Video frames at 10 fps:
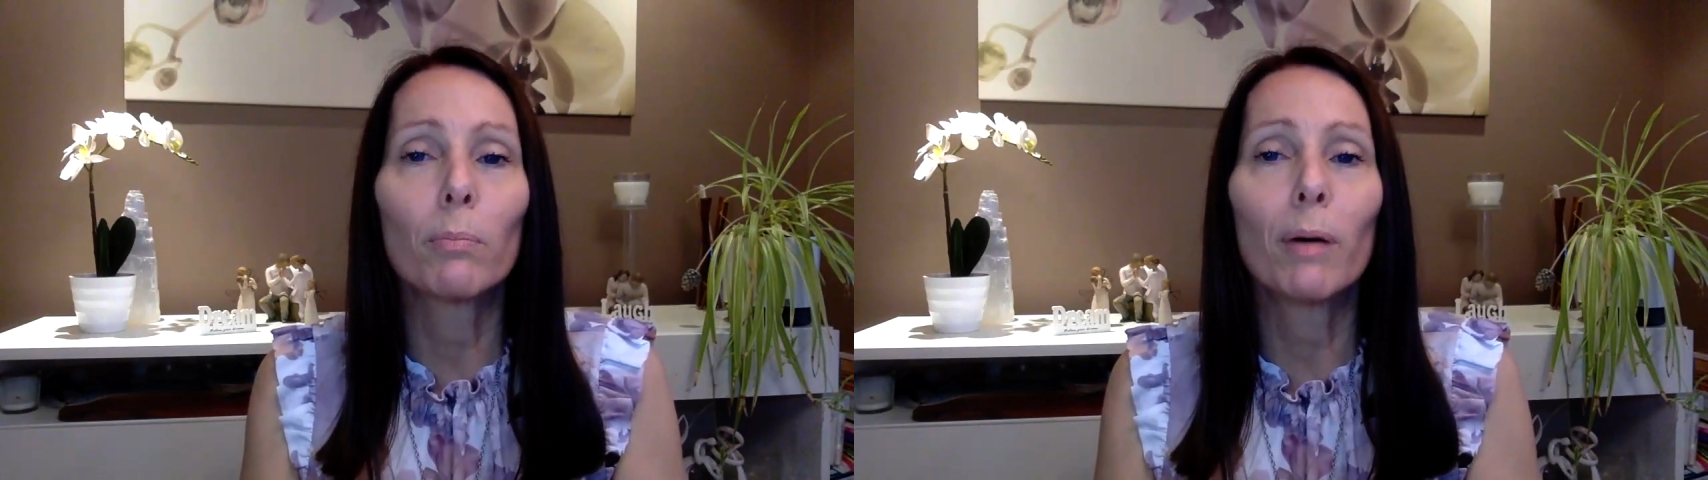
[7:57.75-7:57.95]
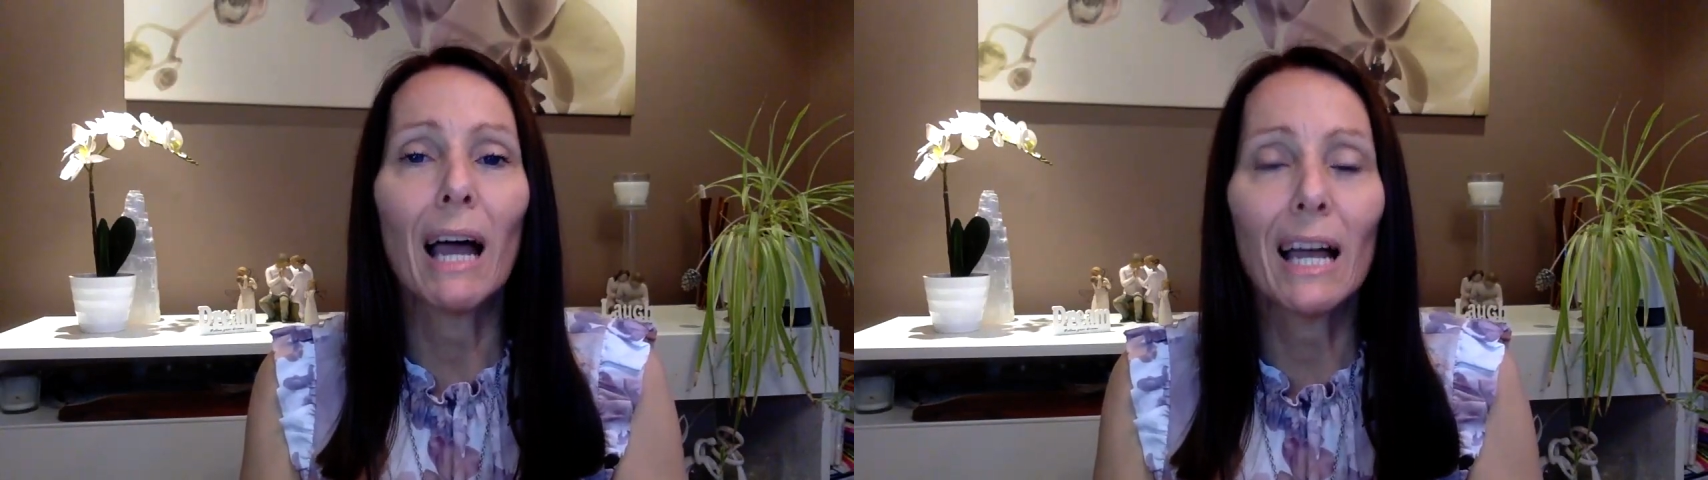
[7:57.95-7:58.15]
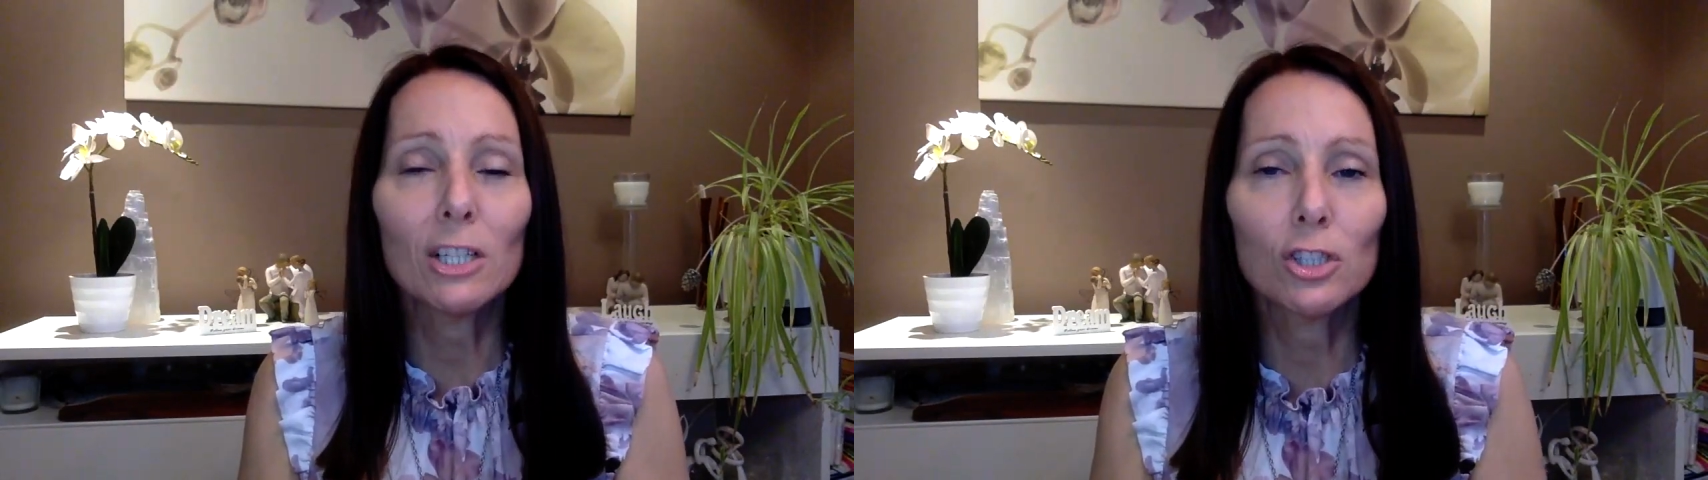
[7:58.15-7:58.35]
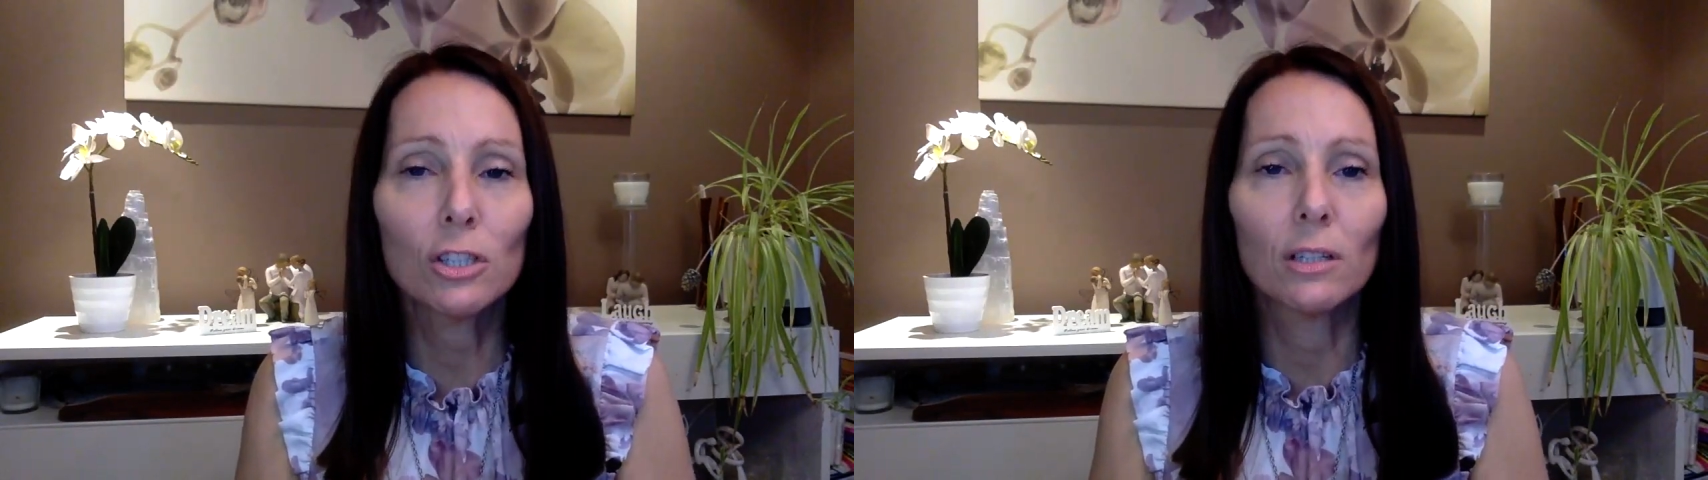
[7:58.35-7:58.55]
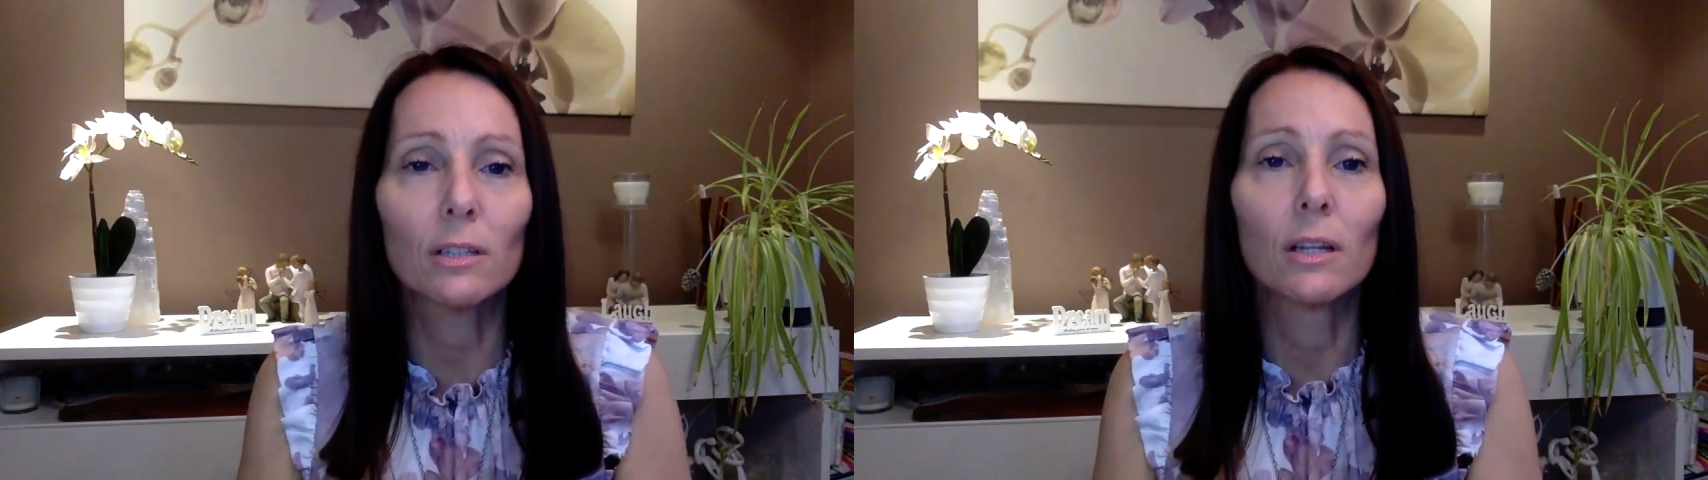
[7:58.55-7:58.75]

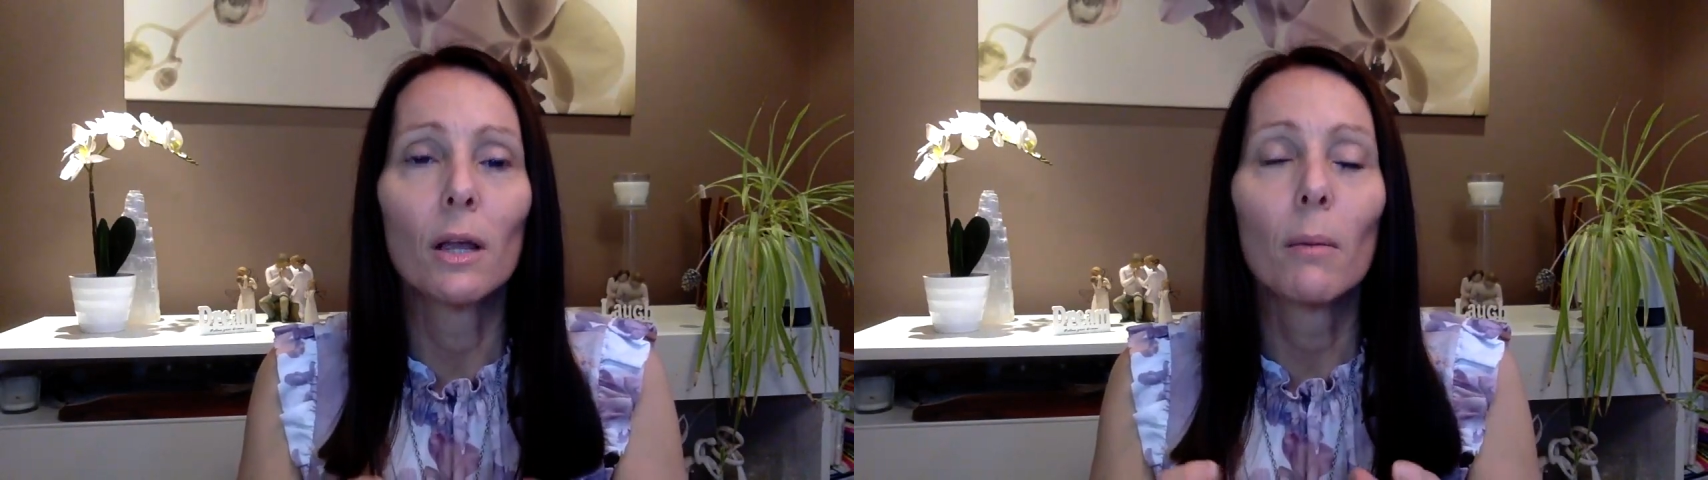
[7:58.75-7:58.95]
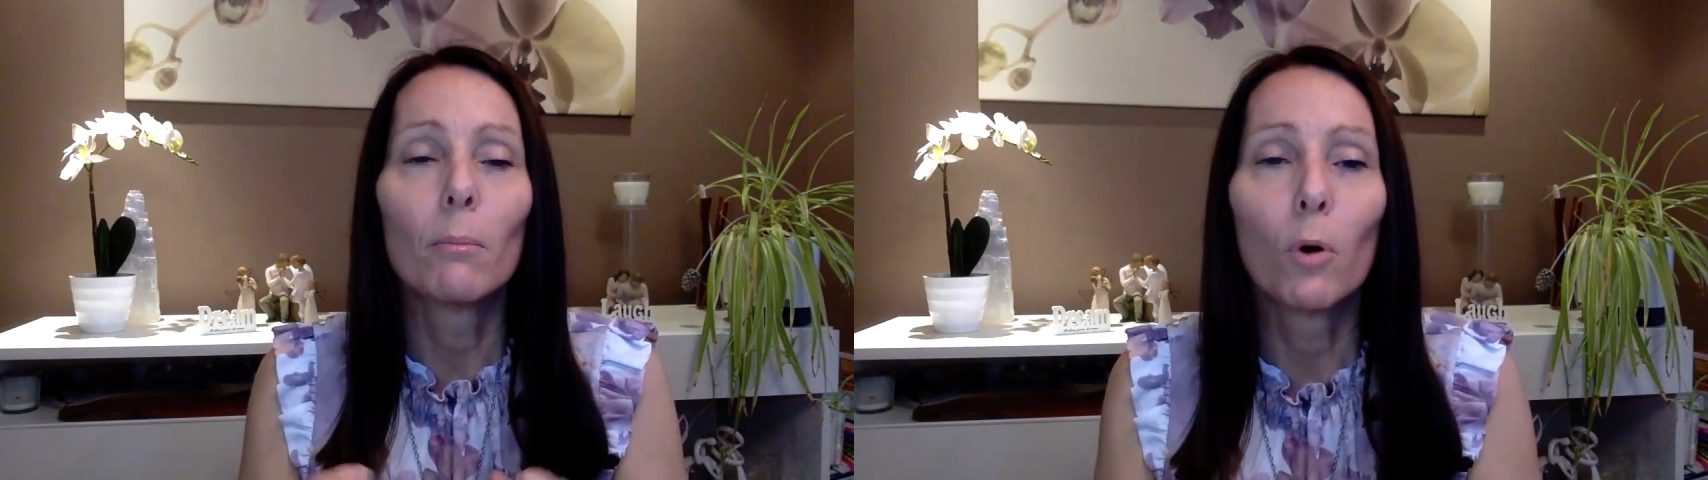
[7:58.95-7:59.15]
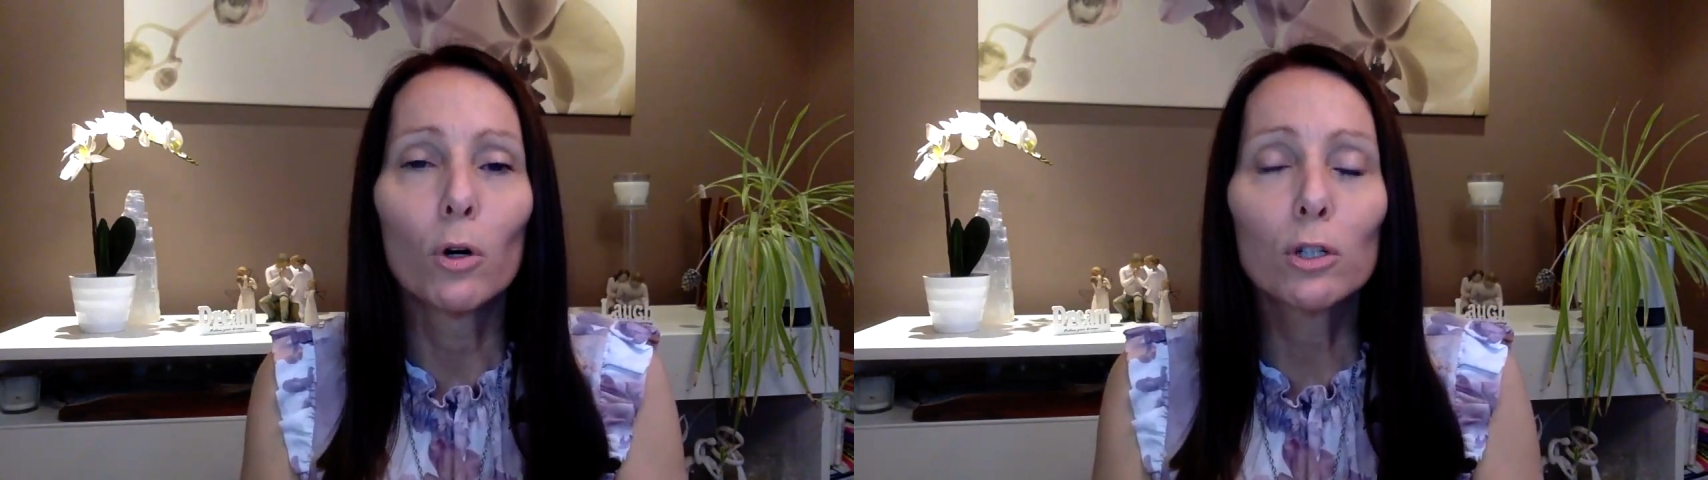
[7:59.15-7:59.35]
passionate, more